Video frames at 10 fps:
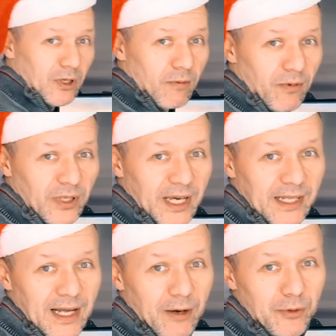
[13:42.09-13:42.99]
hopefully
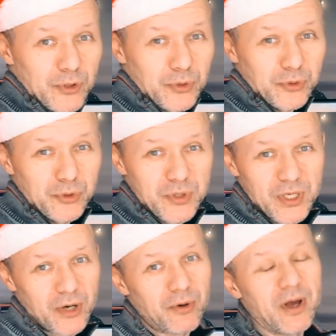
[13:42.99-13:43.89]
allow you to do
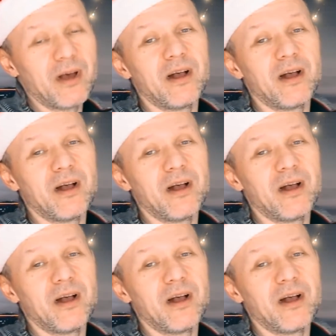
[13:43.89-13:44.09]
so.